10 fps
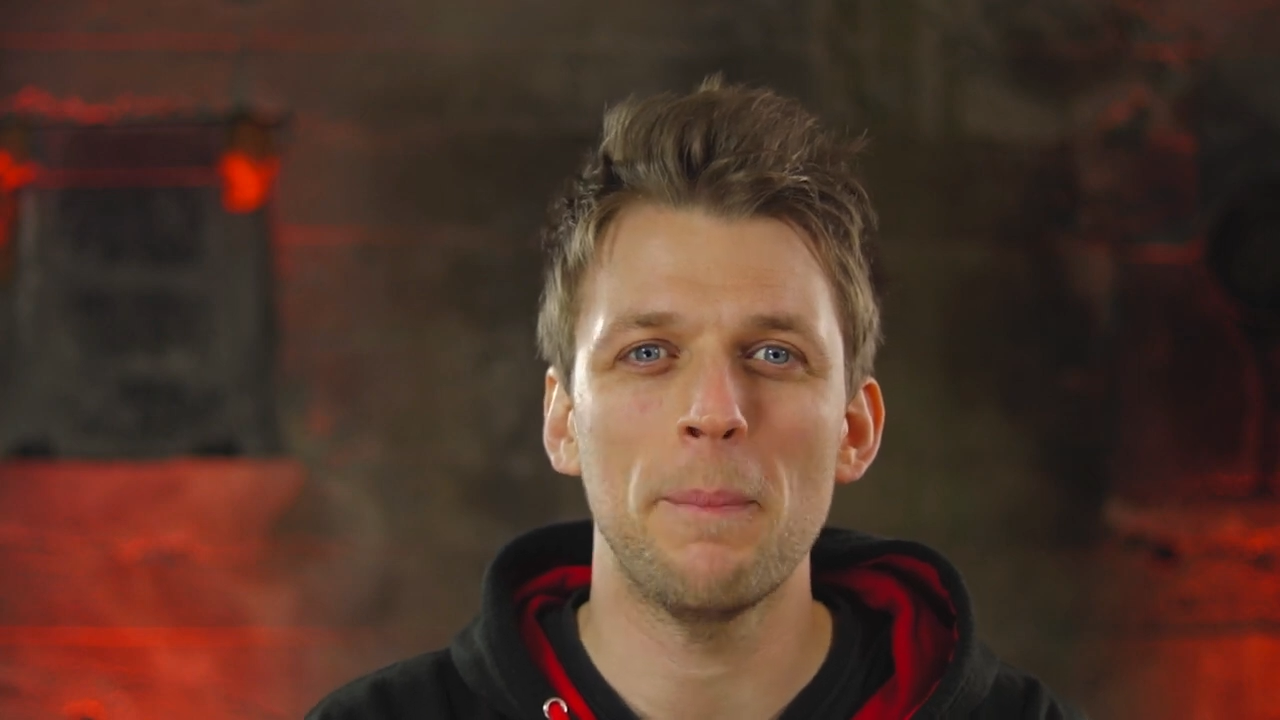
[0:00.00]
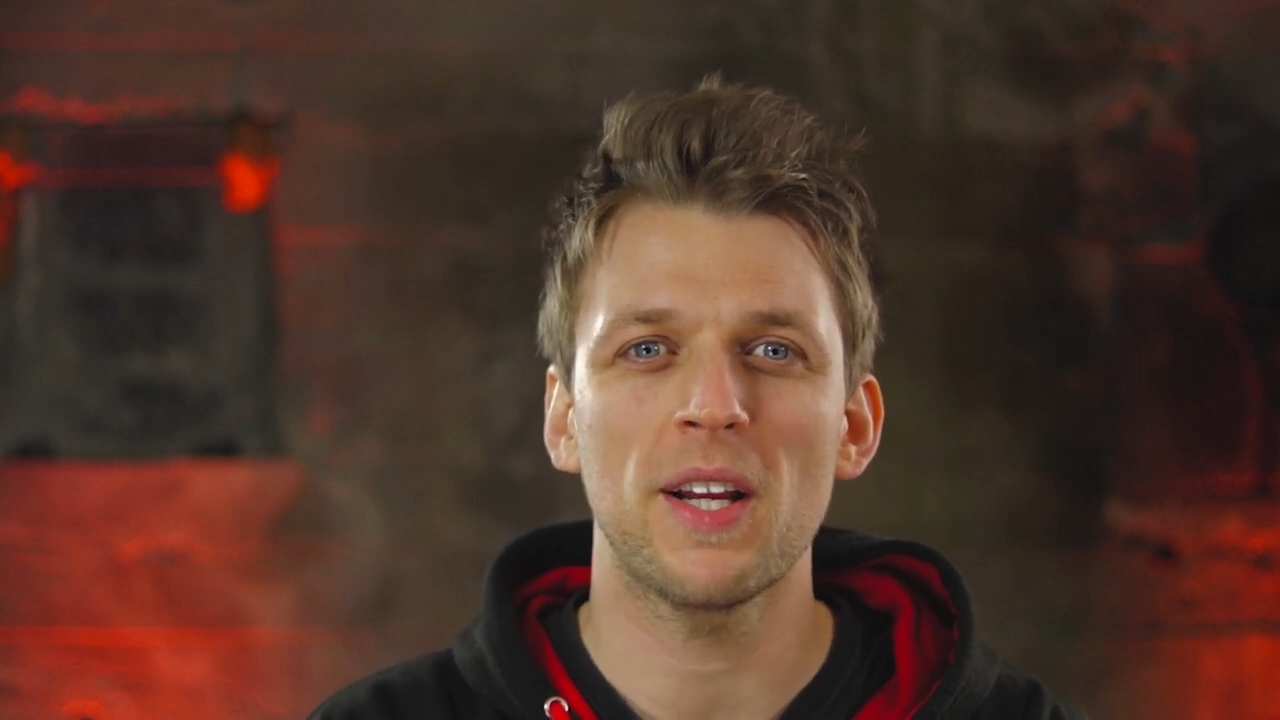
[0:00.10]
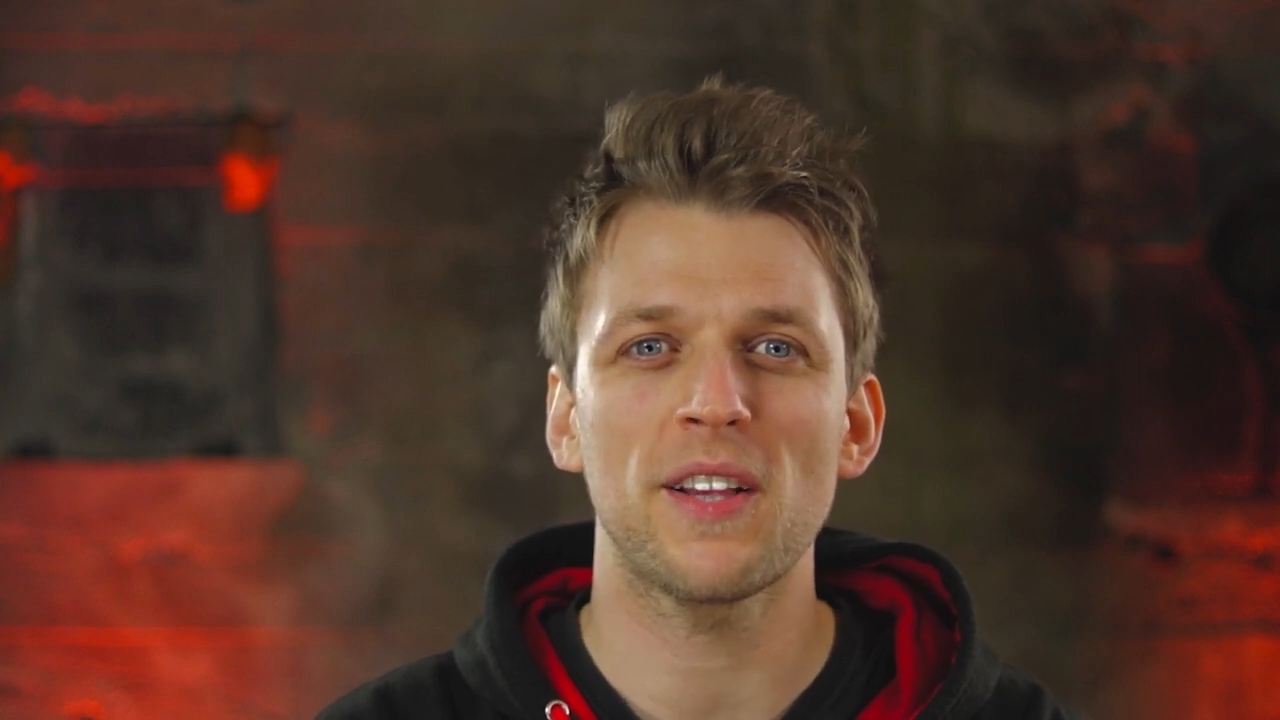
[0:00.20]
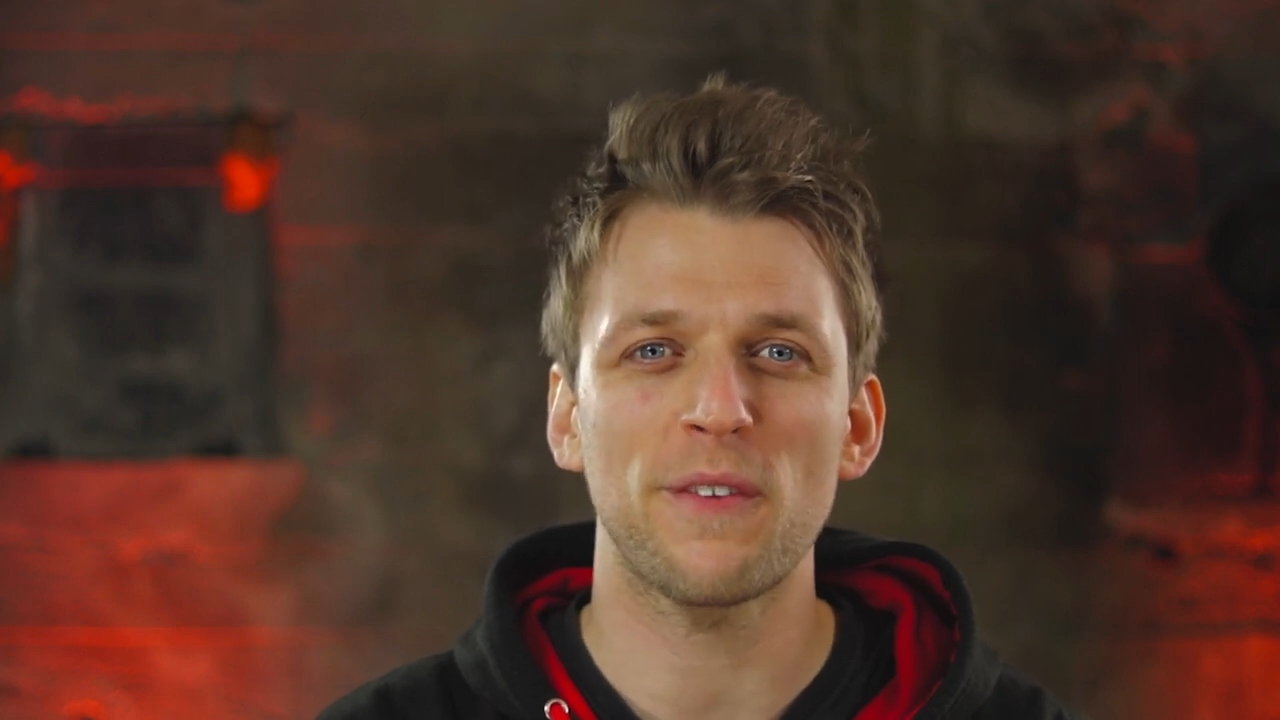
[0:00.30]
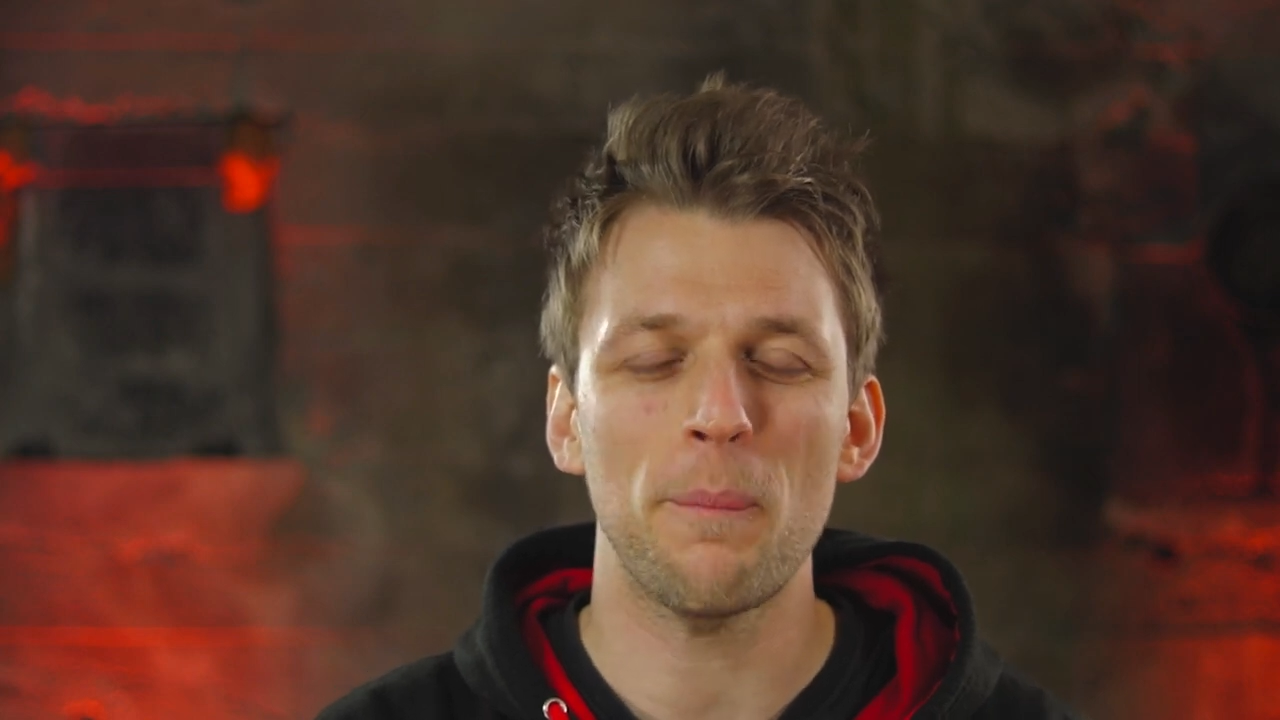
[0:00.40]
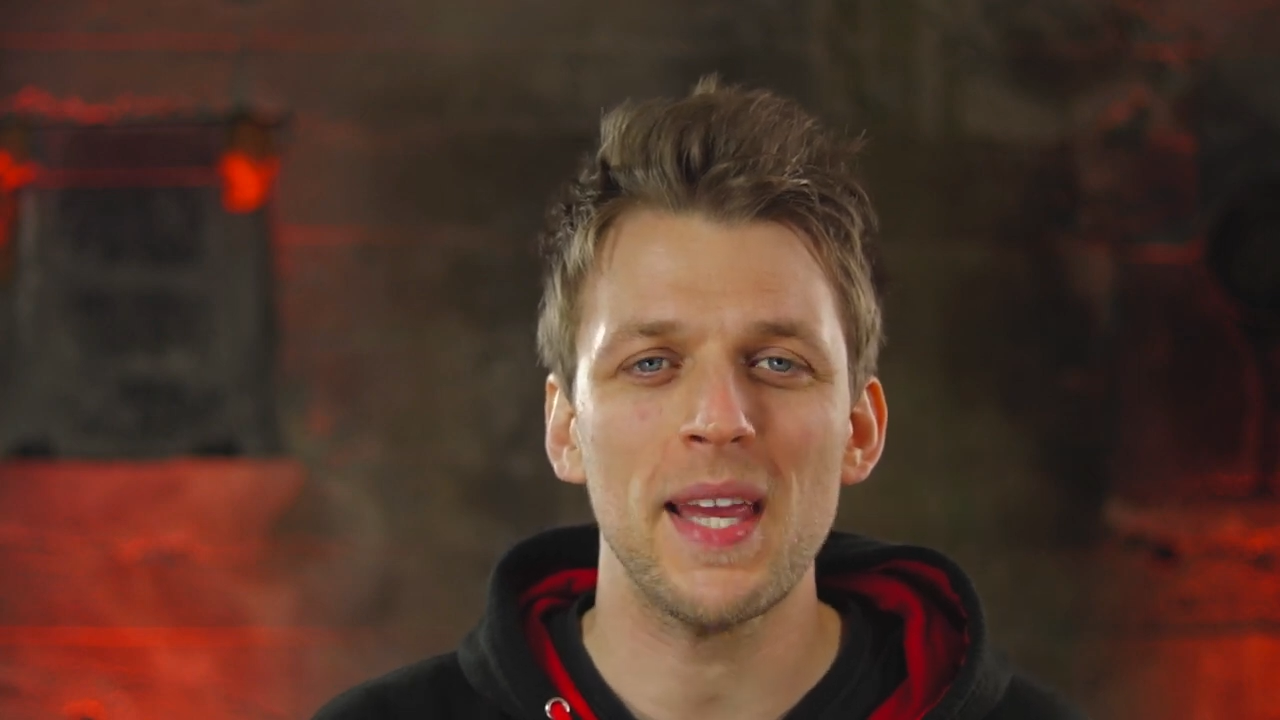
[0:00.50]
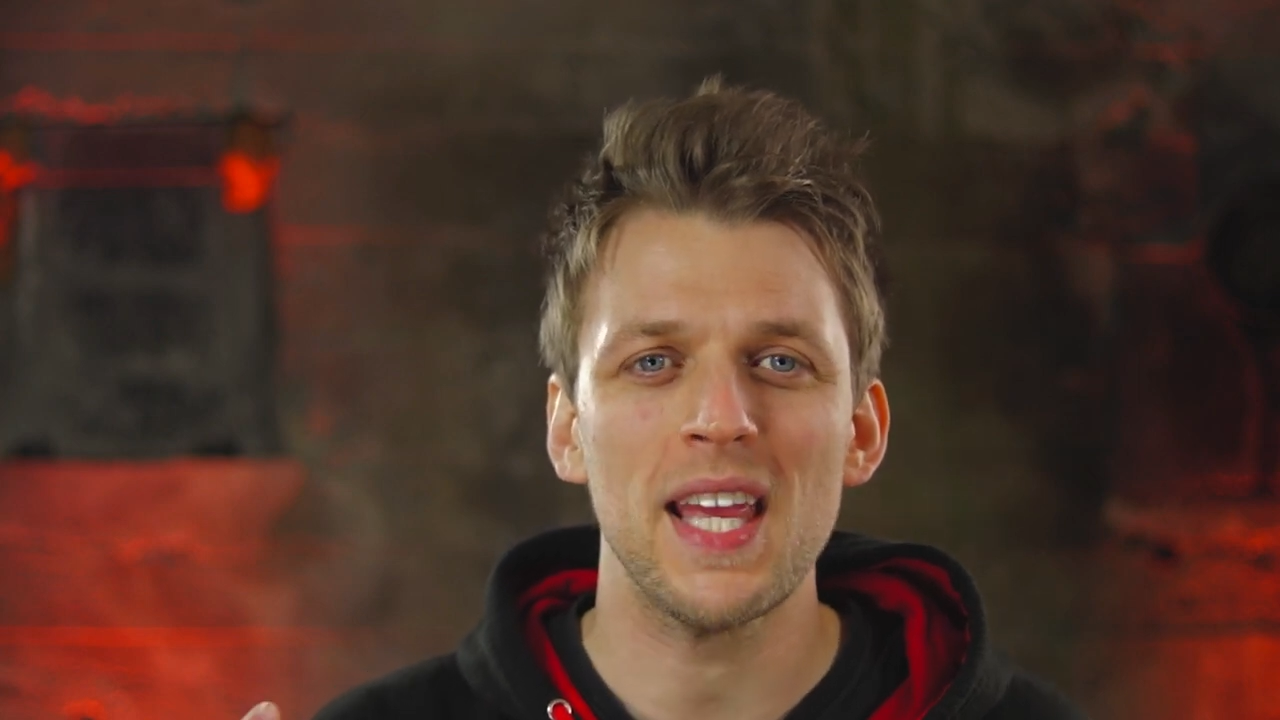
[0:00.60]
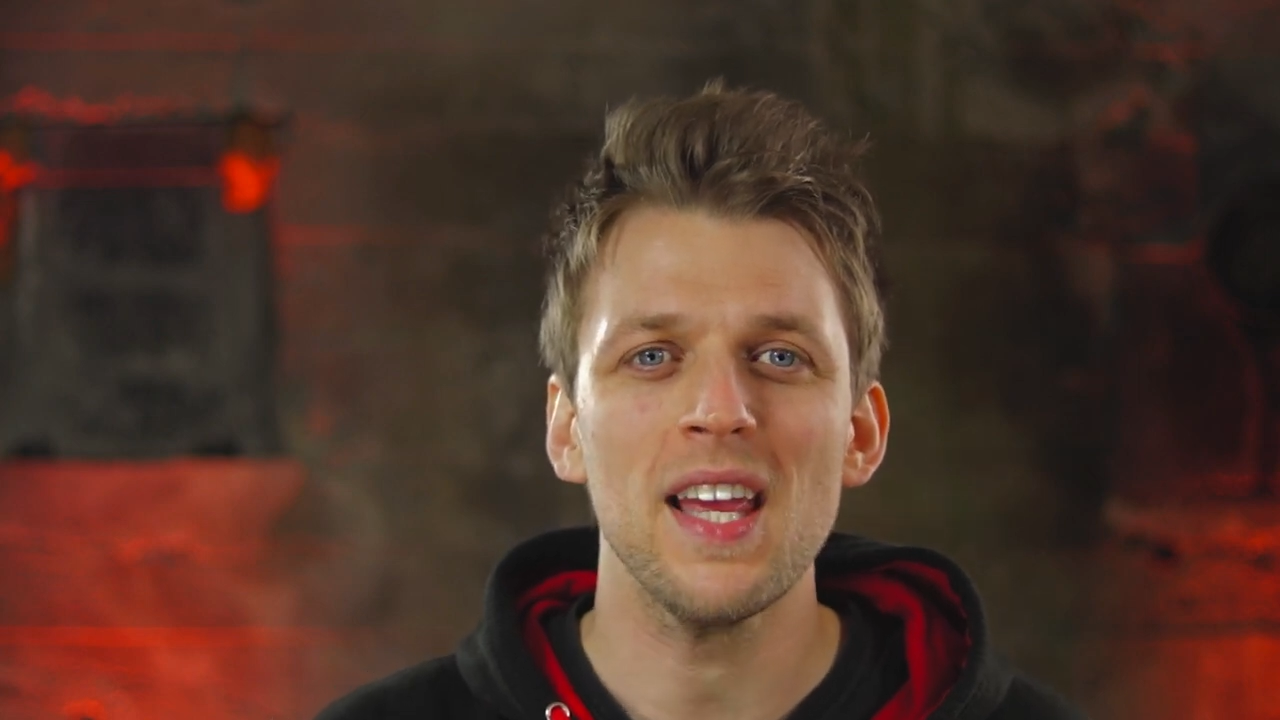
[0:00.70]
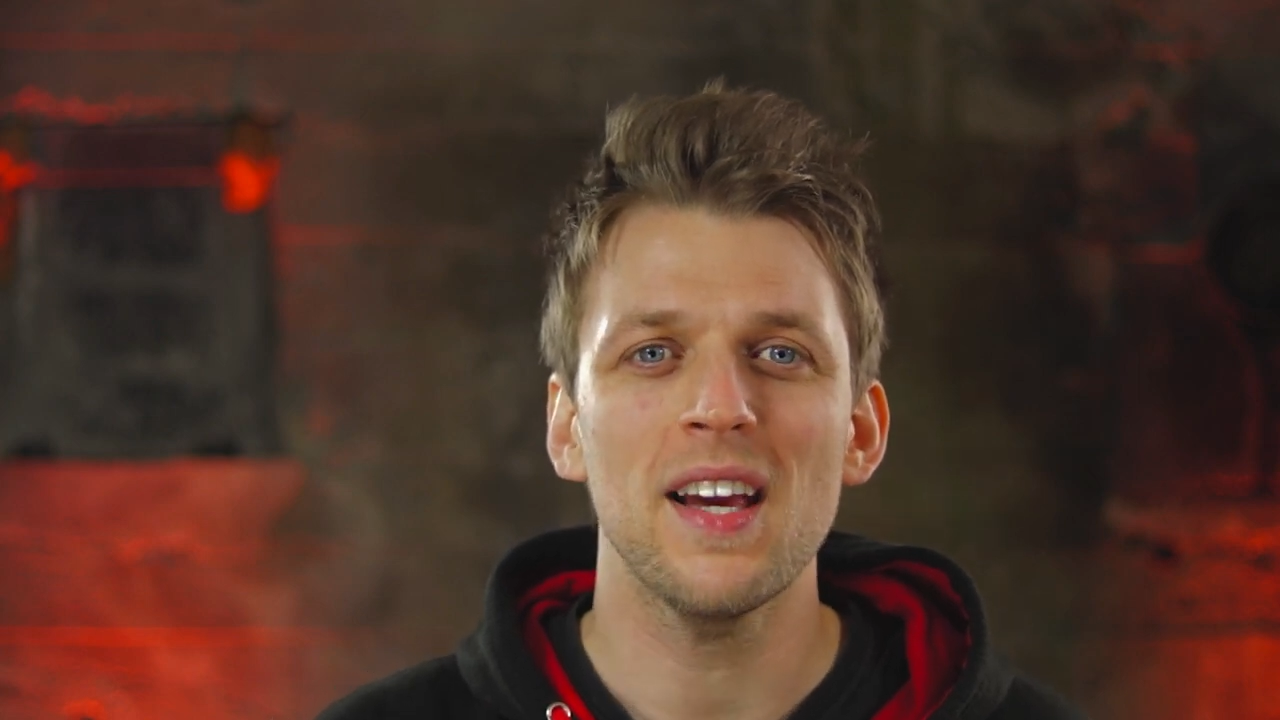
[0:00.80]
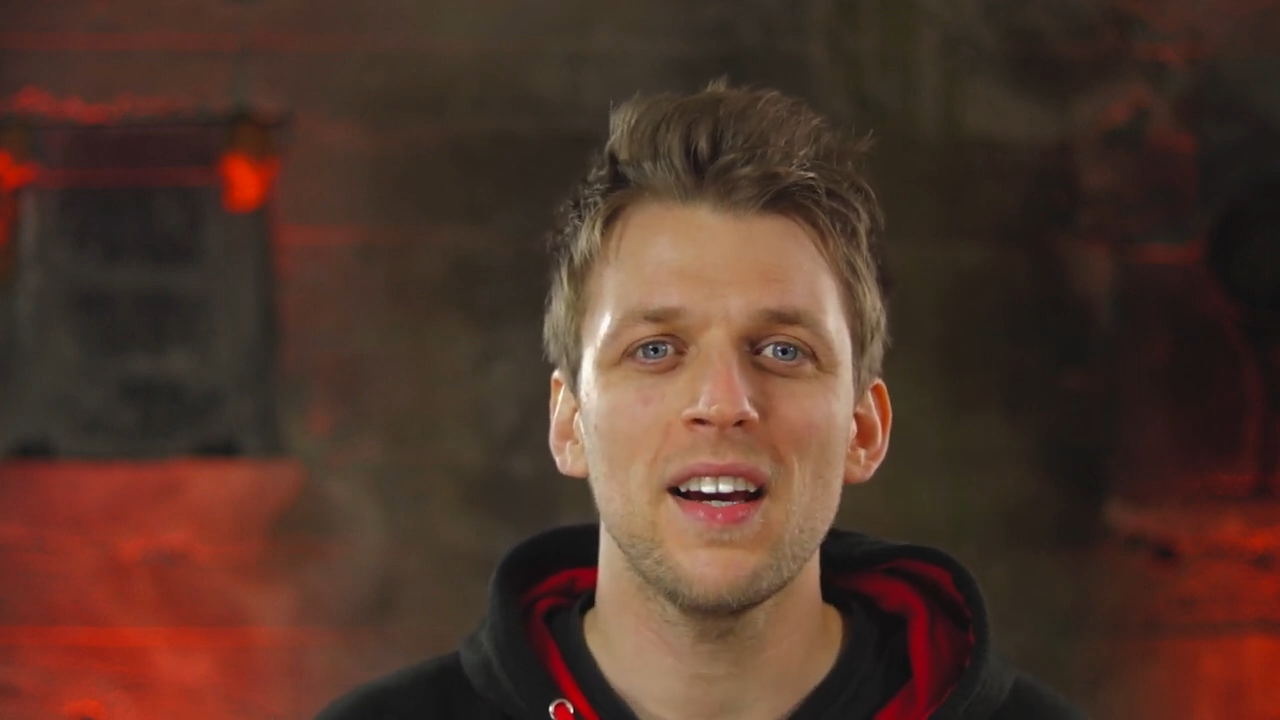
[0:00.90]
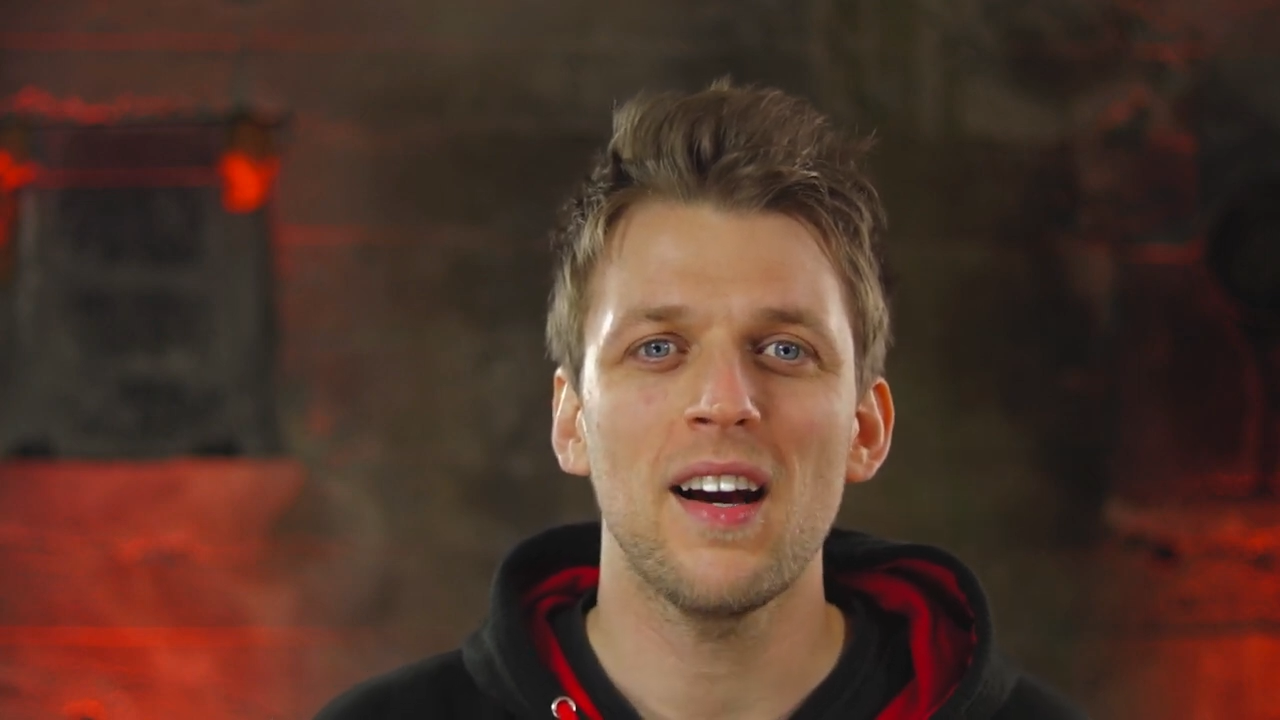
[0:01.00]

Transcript: because for me,